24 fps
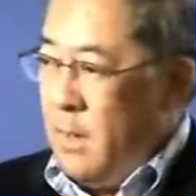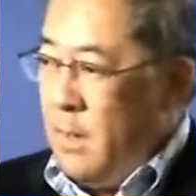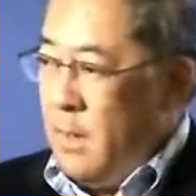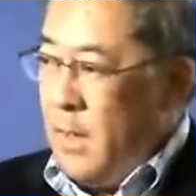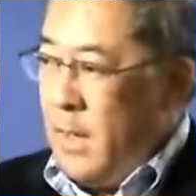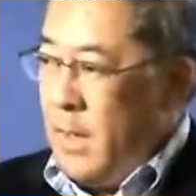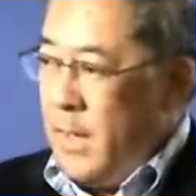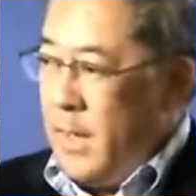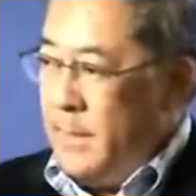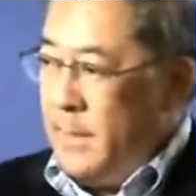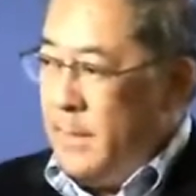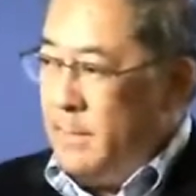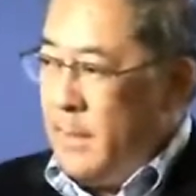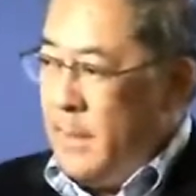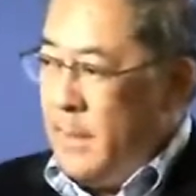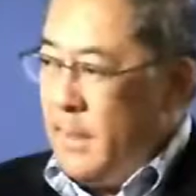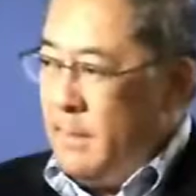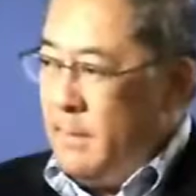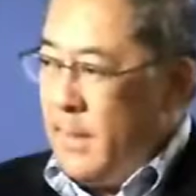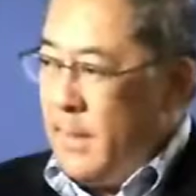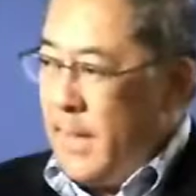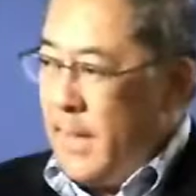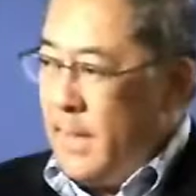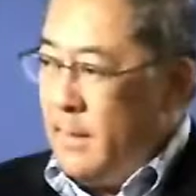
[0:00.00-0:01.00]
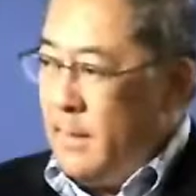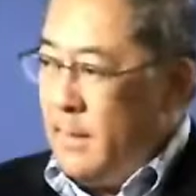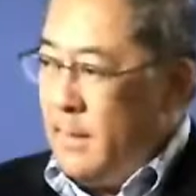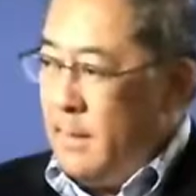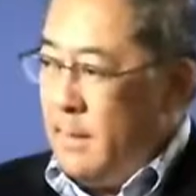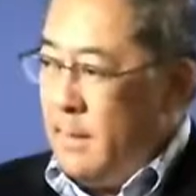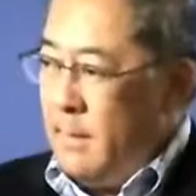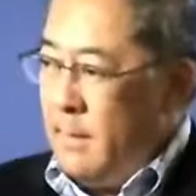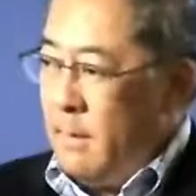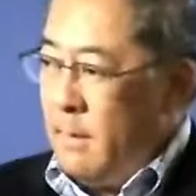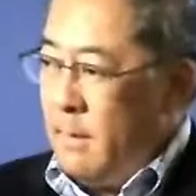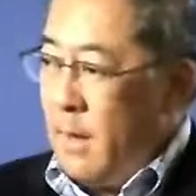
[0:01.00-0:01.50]
And I think that
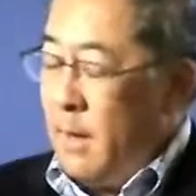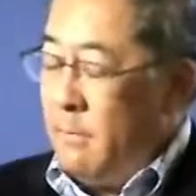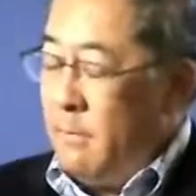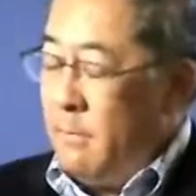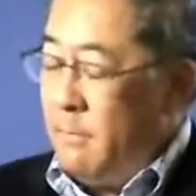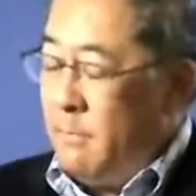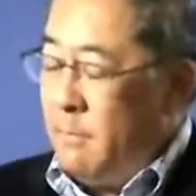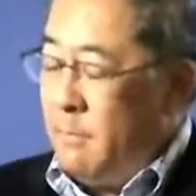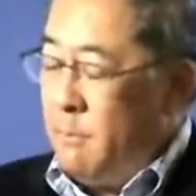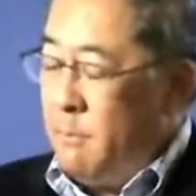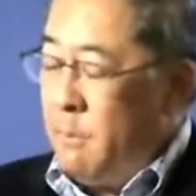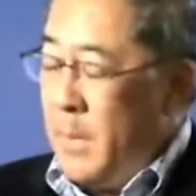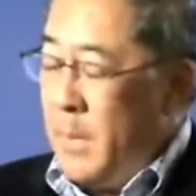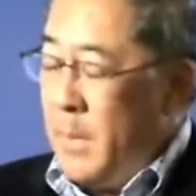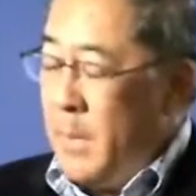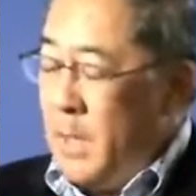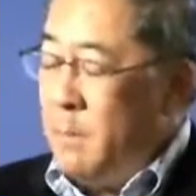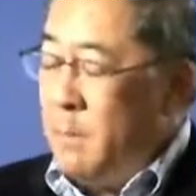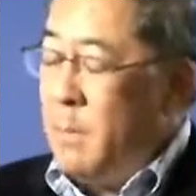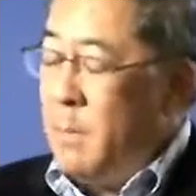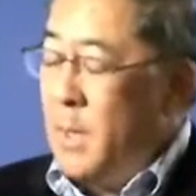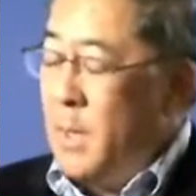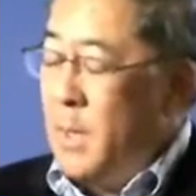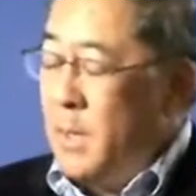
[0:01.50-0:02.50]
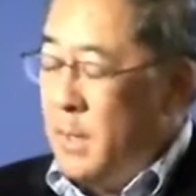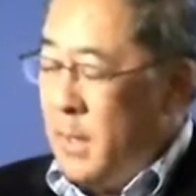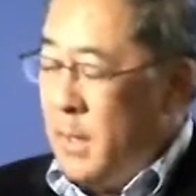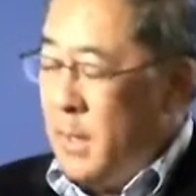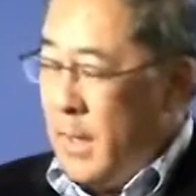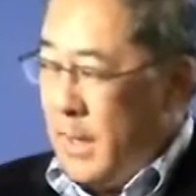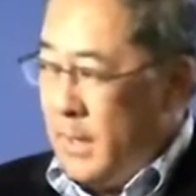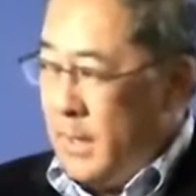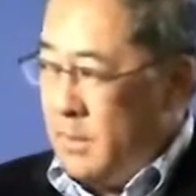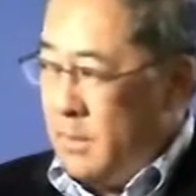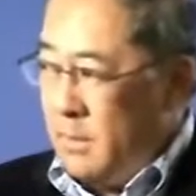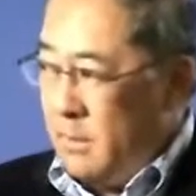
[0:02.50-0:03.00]
there are many, many
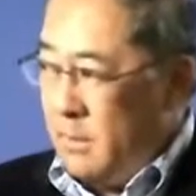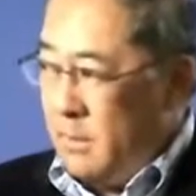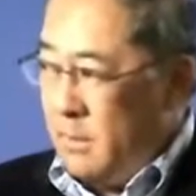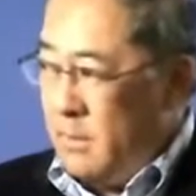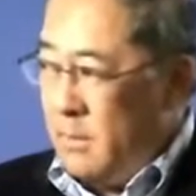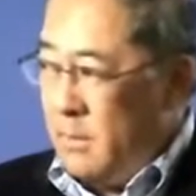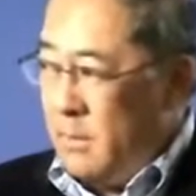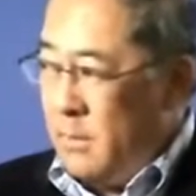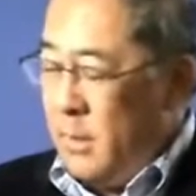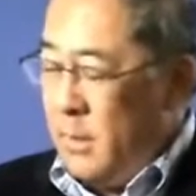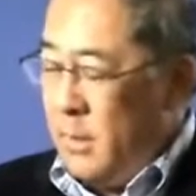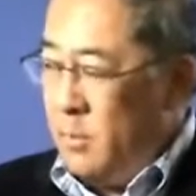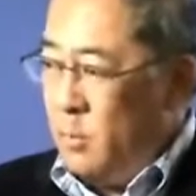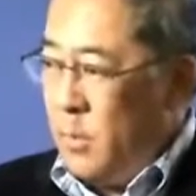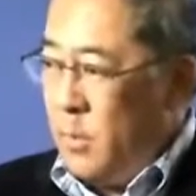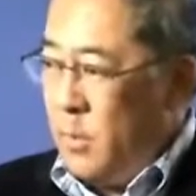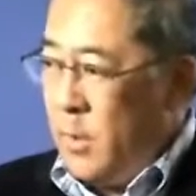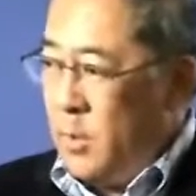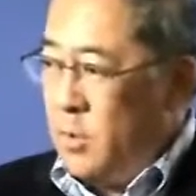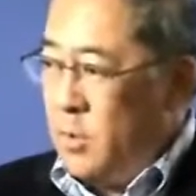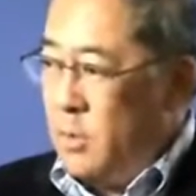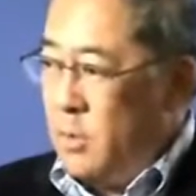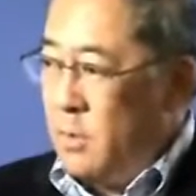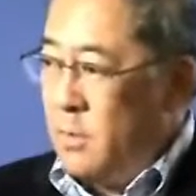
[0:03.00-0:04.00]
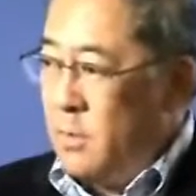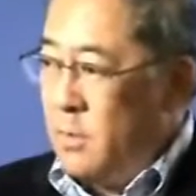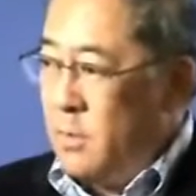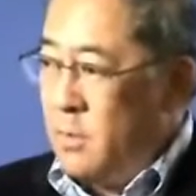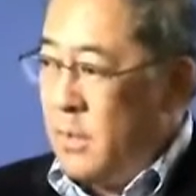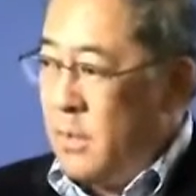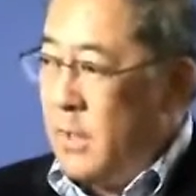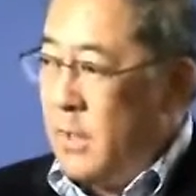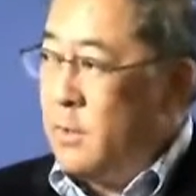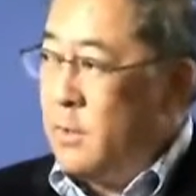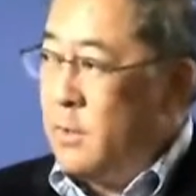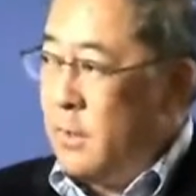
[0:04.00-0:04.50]
cases in which
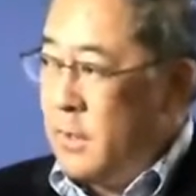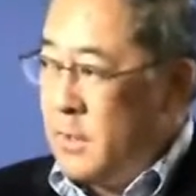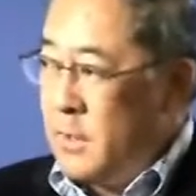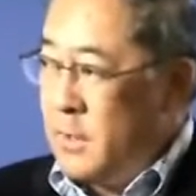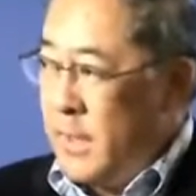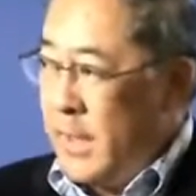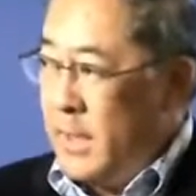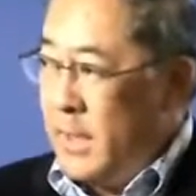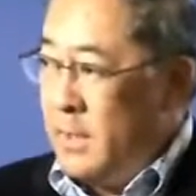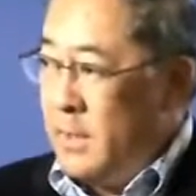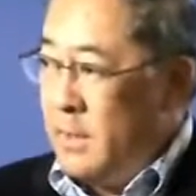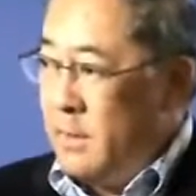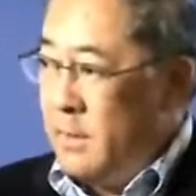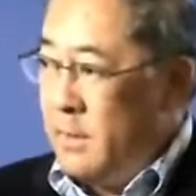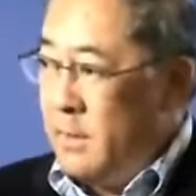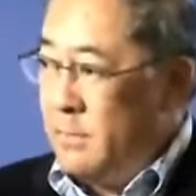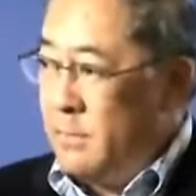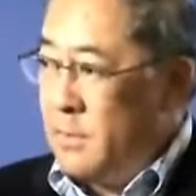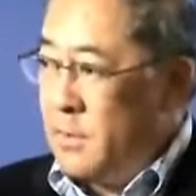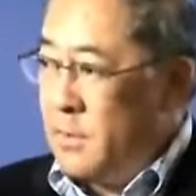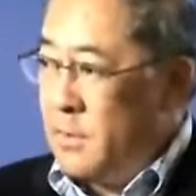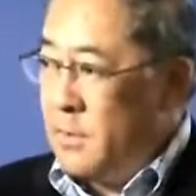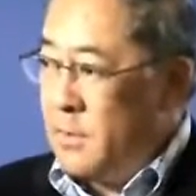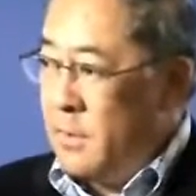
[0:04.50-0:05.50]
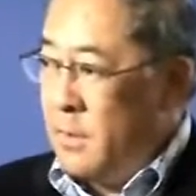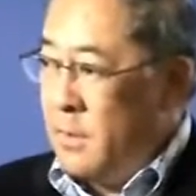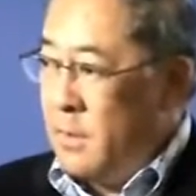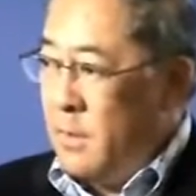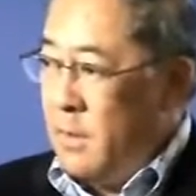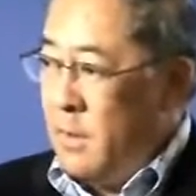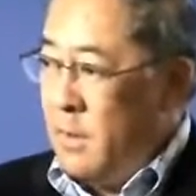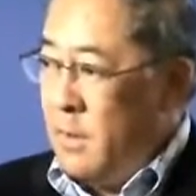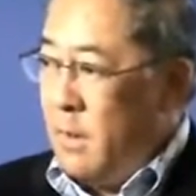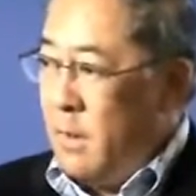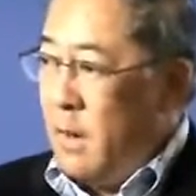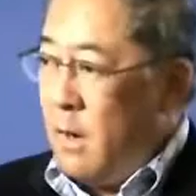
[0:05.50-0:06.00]
senior executives
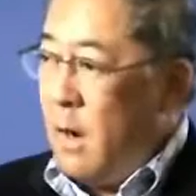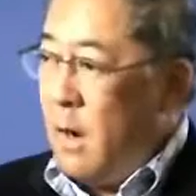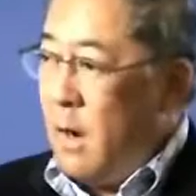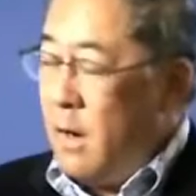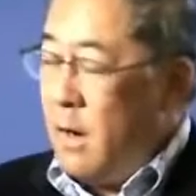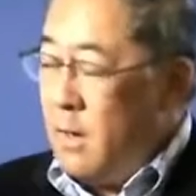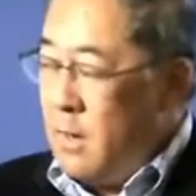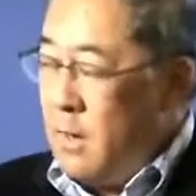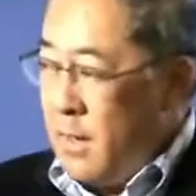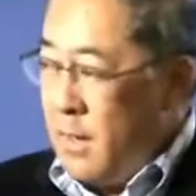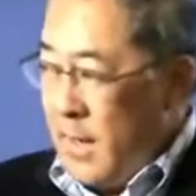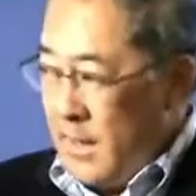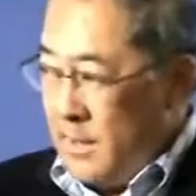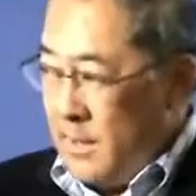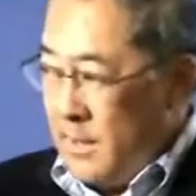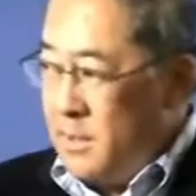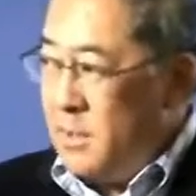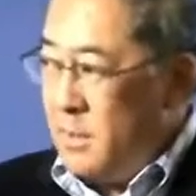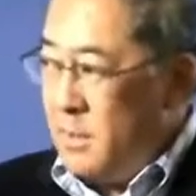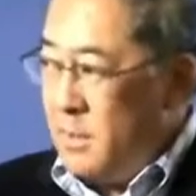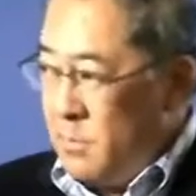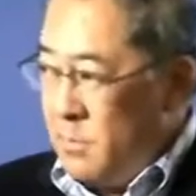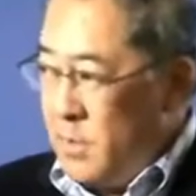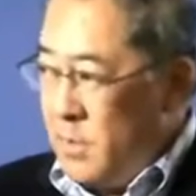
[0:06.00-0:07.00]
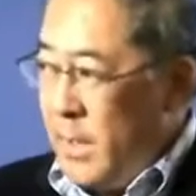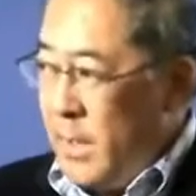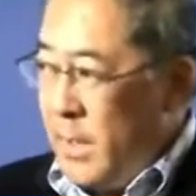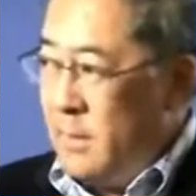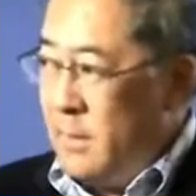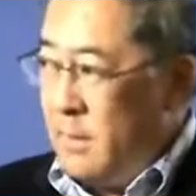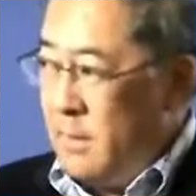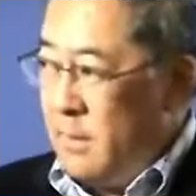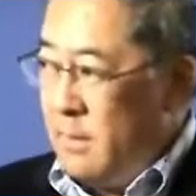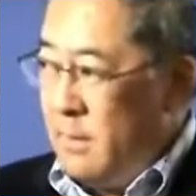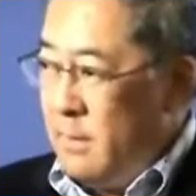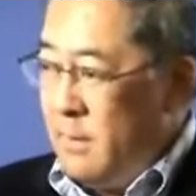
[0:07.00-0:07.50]
are not
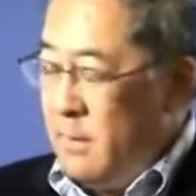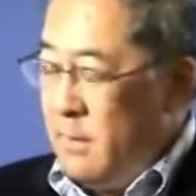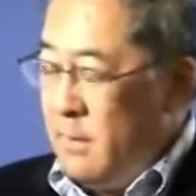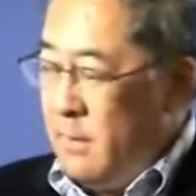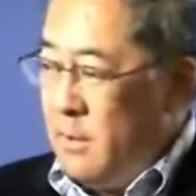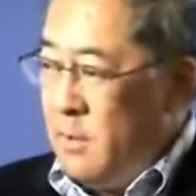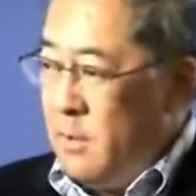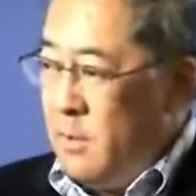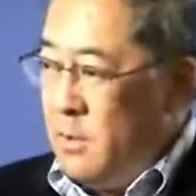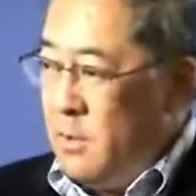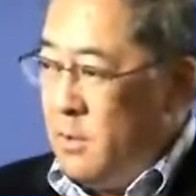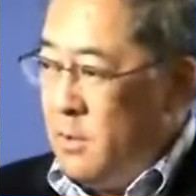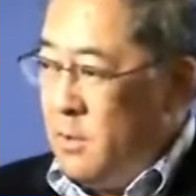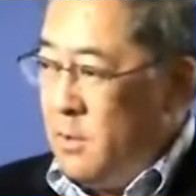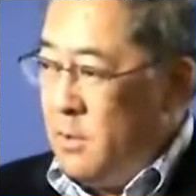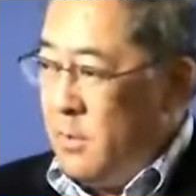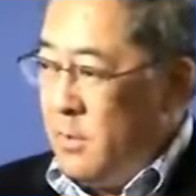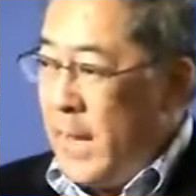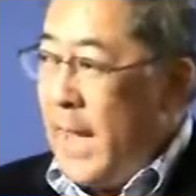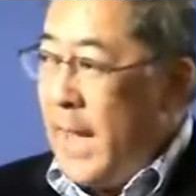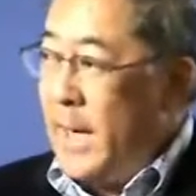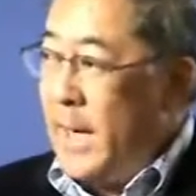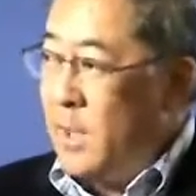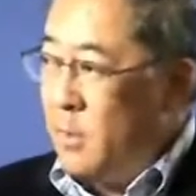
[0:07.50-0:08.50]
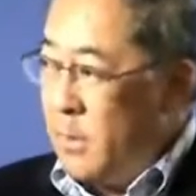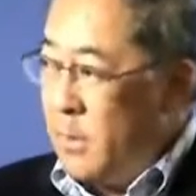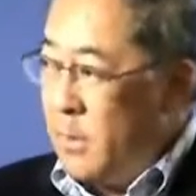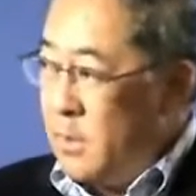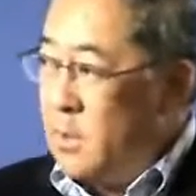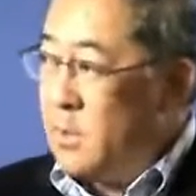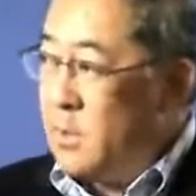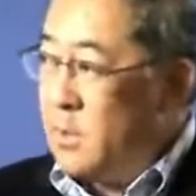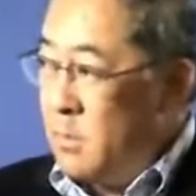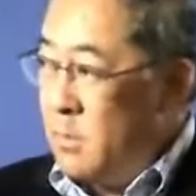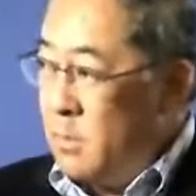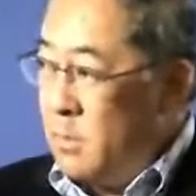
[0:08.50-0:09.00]
subjected to adequate
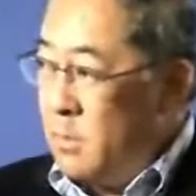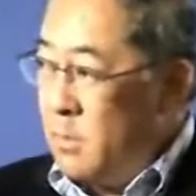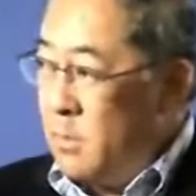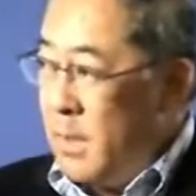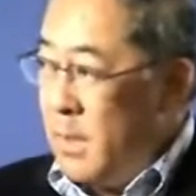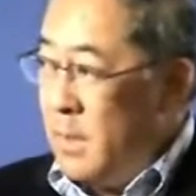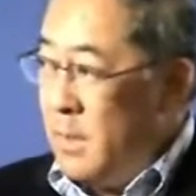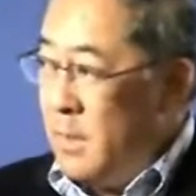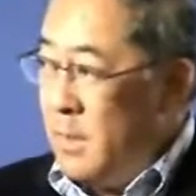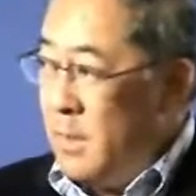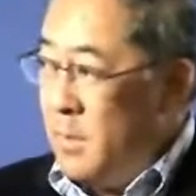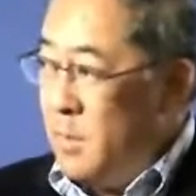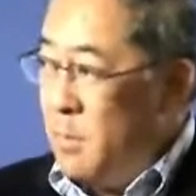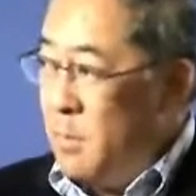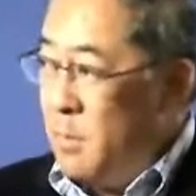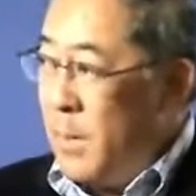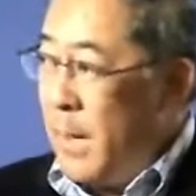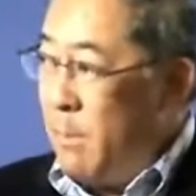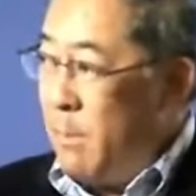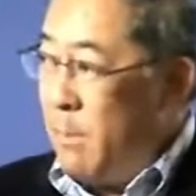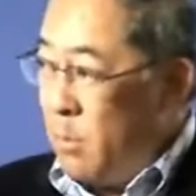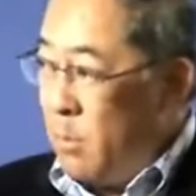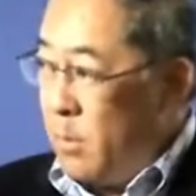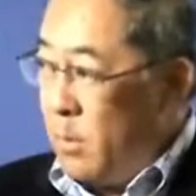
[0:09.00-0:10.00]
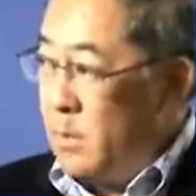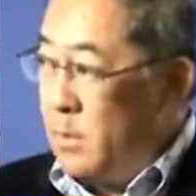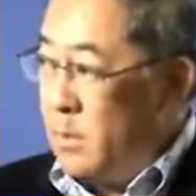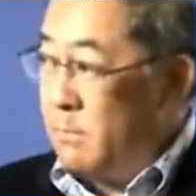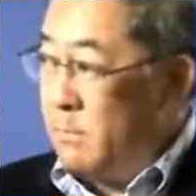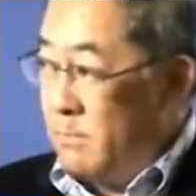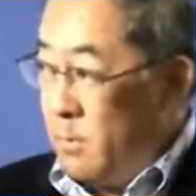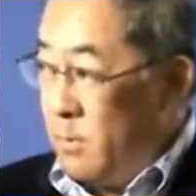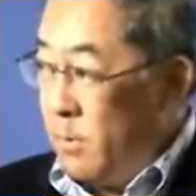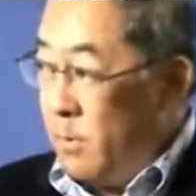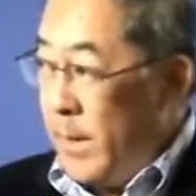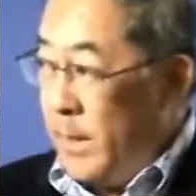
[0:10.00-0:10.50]
scrutiny by boards
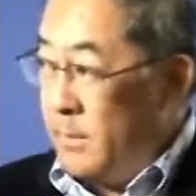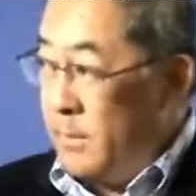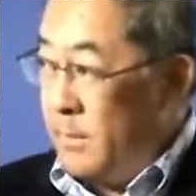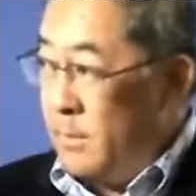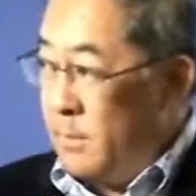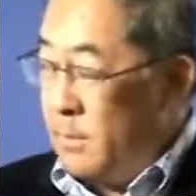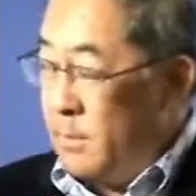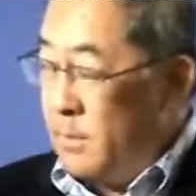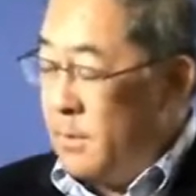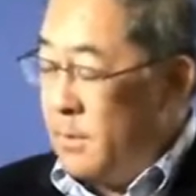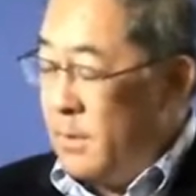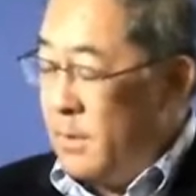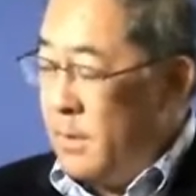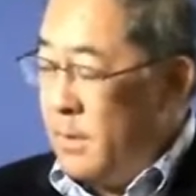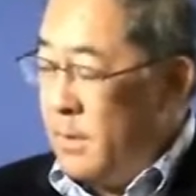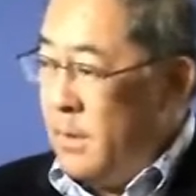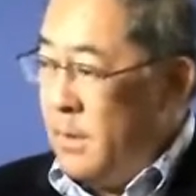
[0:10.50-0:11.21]
of directors,